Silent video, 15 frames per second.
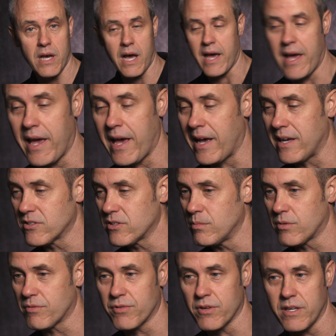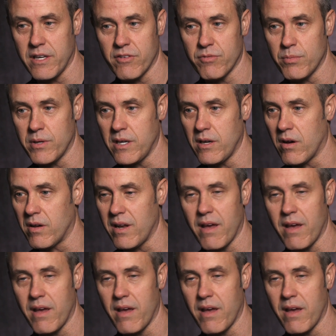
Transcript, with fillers: I asked him to forgive me on